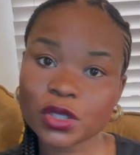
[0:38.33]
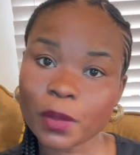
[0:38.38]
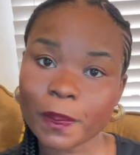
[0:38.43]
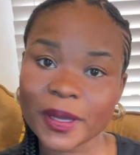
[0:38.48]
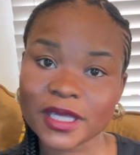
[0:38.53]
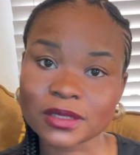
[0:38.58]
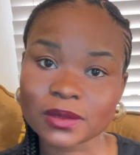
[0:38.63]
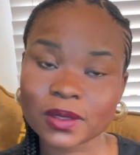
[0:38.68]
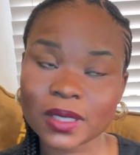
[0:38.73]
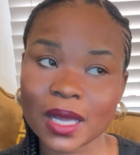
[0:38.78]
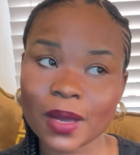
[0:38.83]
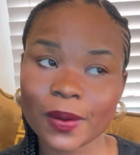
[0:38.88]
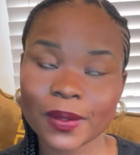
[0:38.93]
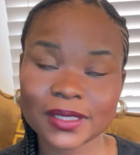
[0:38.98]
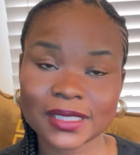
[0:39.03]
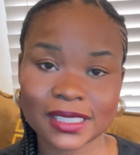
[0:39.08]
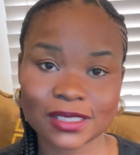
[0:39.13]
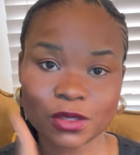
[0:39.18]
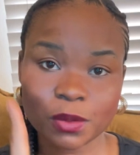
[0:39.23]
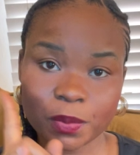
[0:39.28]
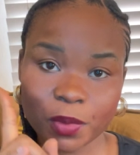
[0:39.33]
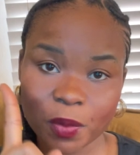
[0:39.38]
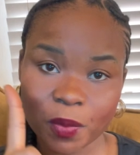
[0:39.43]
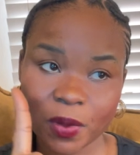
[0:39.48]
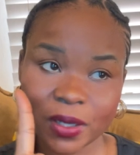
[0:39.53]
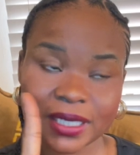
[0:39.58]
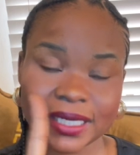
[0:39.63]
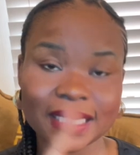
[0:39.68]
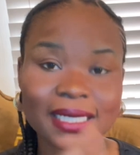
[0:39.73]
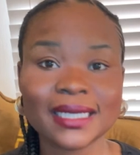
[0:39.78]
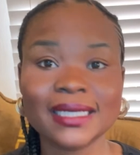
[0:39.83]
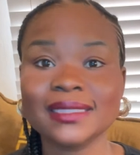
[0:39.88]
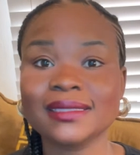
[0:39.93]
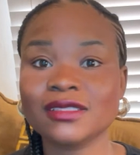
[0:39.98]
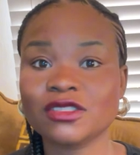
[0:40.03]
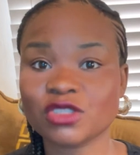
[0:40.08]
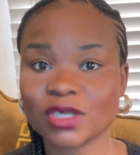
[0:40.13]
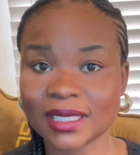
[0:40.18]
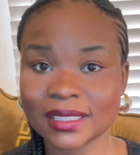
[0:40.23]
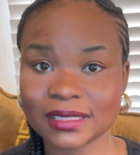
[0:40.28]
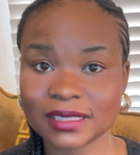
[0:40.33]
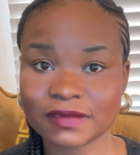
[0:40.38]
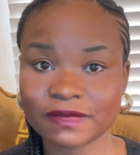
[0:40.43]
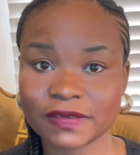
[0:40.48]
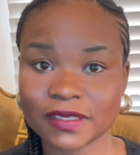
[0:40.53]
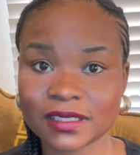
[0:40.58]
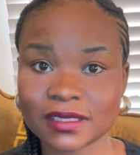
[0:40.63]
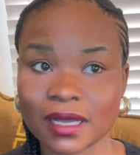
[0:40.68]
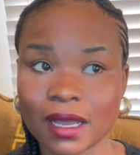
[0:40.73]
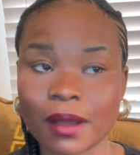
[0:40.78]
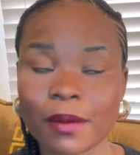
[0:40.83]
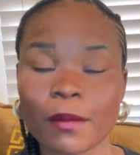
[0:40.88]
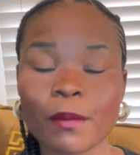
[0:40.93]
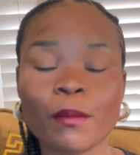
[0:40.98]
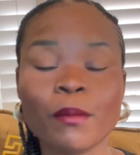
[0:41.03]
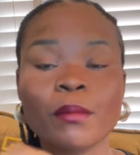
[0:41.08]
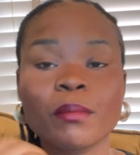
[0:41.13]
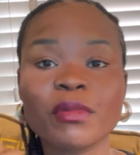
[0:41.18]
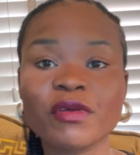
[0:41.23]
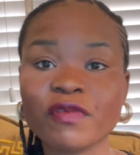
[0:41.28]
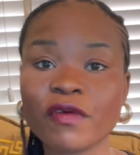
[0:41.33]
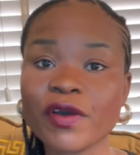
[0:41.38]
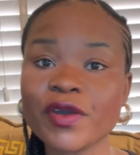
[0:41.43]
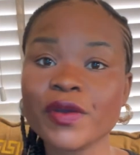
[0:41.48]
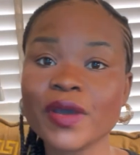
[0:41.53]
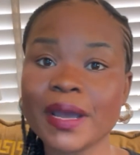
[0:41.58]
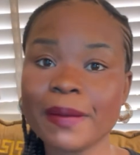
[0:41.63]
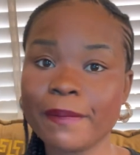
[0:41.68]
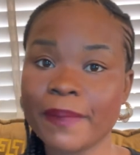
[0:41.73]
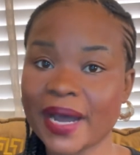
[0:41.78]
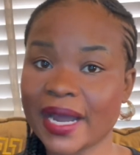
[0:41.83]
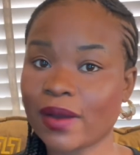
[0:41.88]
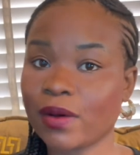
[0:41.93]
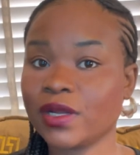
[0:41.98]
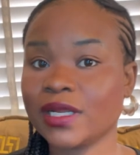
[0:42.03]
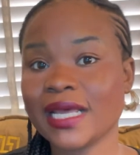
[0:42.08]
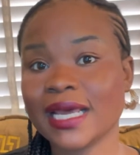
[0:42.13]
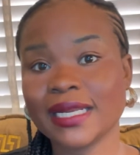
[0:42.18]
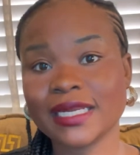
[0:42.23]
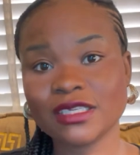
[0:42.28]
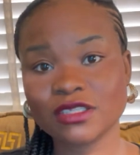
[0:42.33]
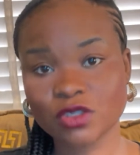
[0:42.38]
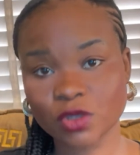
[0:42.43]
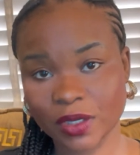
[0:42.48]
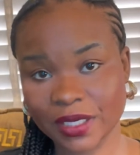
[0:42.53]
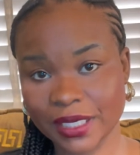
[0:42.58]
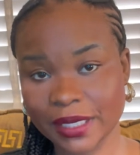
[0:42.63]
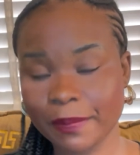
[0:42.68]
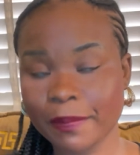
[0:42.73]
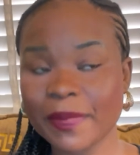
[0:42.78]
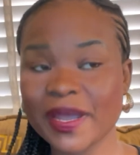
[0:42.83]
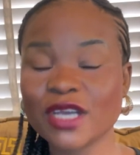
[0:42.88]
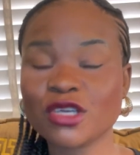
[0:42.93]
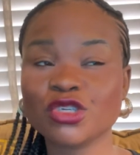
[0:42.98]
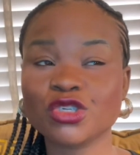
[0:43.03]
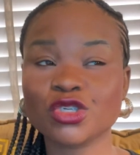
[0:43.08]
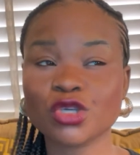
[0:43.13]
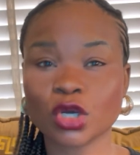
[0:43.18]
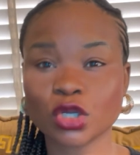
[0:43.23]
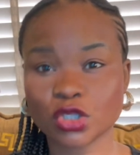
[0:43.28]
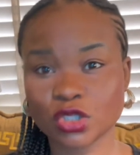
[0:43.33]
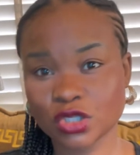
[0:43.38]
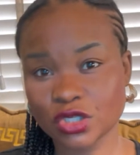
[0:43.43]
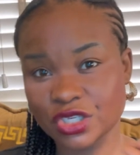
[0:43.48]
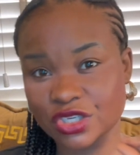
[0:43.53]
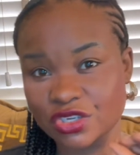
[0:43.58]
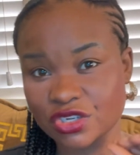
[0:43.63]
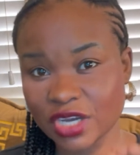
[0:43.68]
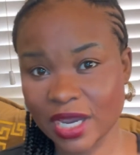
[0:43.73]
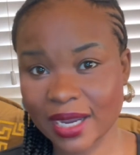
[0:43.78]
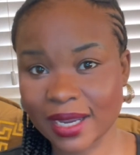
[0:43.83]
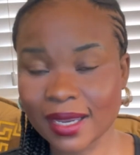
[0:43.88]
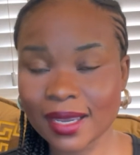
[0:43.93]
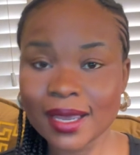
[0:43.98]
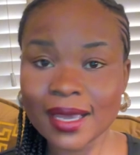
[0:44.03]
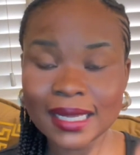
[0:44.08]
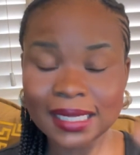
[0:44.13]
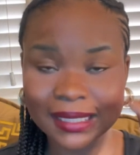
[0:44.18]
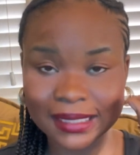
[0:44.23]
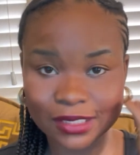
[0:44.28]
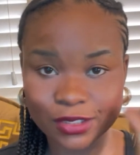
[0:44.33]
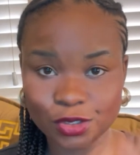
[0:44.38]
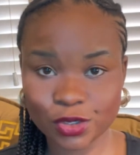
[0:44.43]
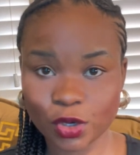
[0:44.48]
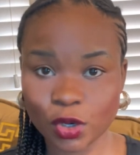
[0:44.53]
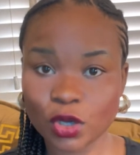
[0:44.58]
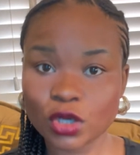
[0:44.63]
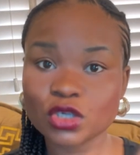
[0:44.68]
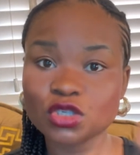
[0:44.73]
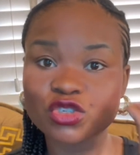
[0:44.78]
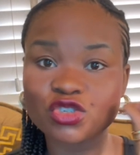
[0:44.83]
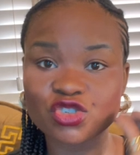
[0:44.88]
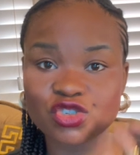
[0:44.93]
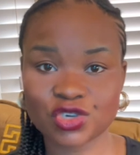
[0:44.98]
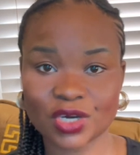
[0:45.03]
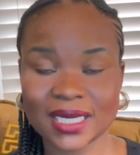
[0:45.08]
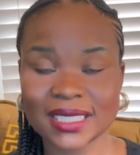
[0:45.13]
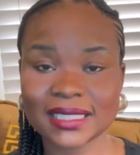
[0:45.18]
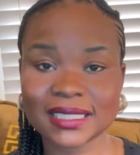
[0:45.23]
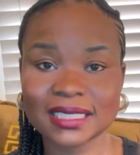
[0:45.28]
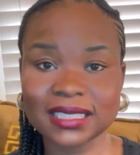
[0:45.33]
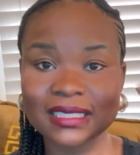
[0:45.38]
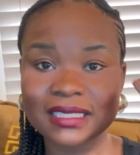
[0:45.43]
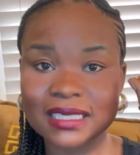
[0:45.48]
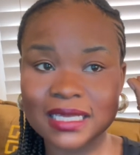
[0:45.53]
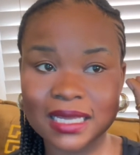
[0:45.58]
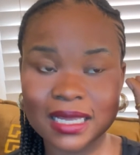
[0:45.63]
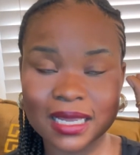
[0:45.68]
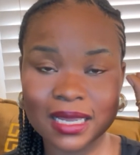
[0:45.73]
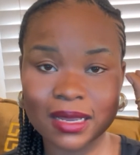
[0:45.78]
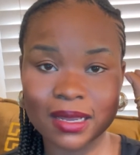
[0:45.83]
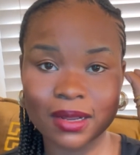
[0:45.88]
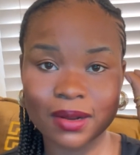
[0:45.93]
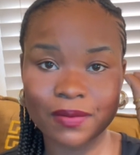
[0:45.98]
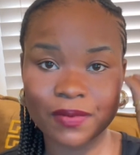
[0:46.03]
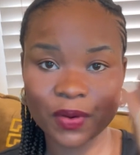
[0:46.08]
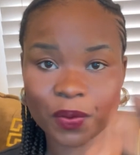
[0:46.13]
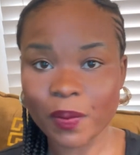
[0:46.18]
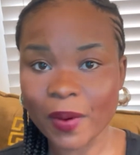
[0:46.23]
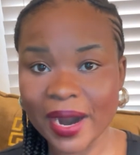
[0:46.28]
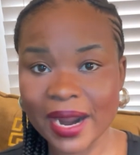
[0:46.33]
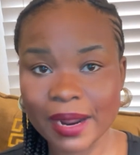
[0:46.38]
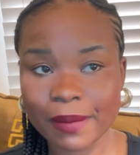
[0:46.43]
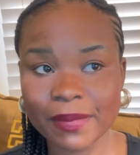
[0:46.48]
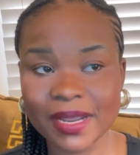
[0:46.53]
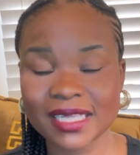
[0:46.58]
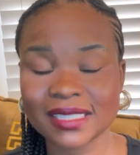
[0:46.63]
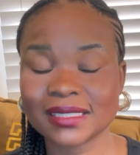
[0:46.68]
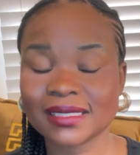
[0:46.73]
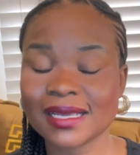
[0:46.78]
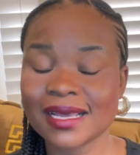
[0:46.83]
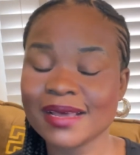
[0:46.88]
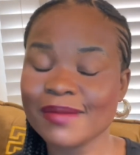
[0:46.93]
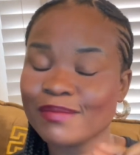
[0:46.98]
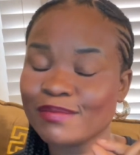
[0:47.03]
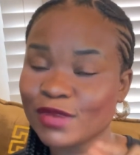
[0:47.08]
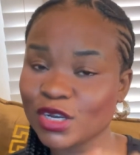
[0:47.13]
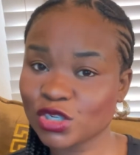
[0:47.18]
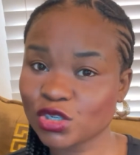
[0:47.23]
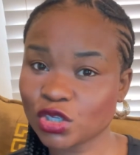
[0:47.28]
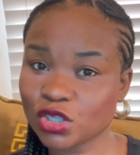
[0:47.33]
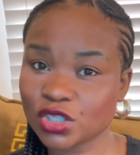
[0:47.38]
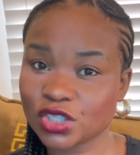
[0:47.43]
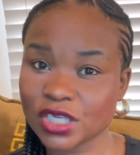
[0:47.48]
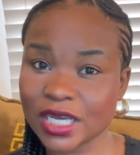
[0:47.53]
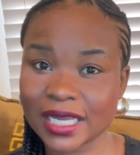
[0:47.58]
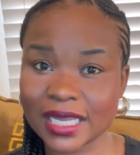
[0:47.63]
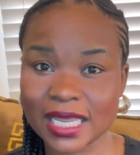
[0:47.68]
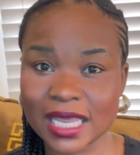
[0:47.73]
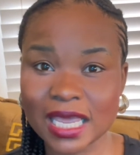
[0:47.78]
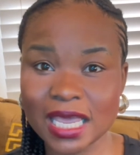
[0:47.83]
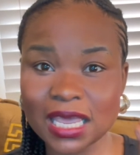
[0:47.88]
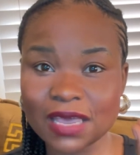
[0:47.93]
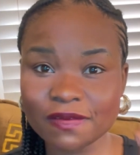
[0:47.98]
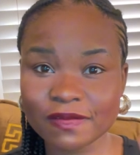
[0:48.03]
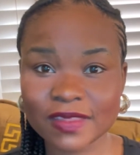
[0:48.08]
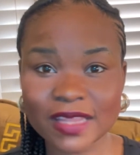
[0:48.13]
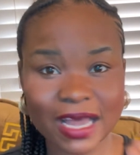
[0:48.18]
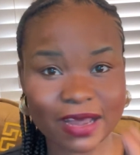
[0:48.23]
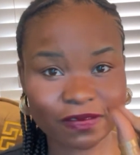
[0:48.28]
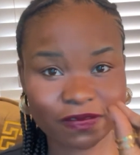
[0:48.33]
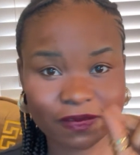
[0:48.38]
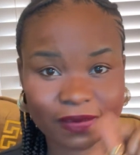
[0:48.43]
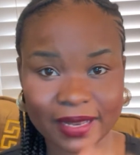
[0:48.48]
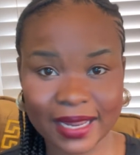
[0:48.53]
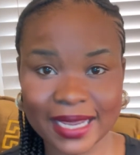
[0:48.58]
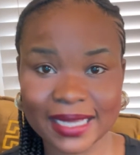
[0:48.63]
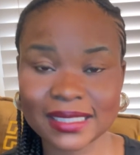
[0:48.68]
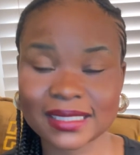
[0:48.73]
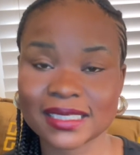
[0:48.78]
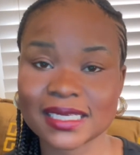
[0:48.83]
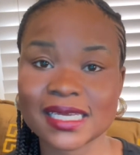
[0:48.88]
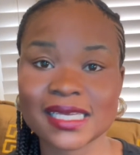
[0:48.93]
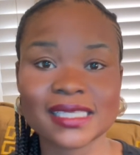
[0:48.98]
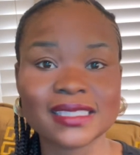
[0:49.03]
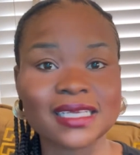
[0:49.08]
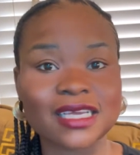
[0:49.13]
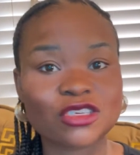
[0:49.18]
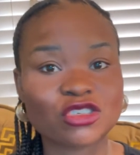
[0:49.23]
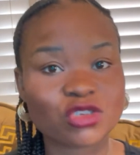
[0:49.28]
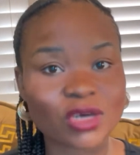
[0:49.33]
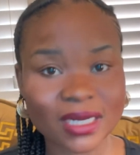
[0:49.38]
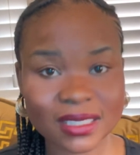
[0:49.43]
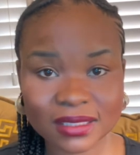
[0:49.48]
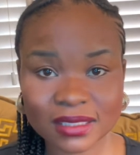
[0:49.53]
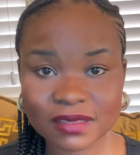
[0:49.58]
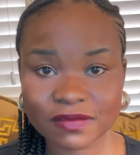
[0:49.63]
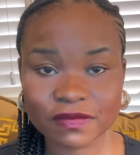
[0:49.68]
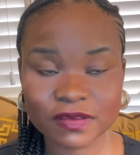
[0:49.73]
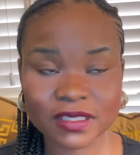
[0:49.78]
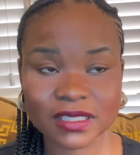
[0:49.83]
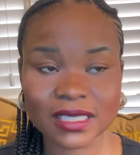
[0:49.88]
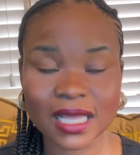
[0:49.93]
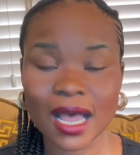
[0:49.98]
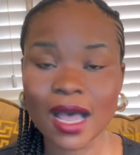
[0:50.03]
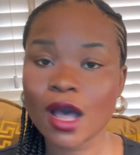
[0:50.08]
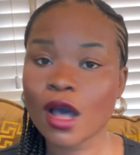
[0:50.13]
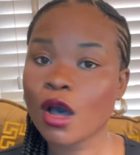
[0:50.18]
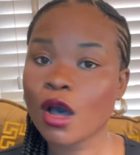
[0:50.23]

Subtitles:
particular order, number one is transit visa. Before you embark on any journey, make sure to check your transit requirements. Make sure to check if that flight is a transit visa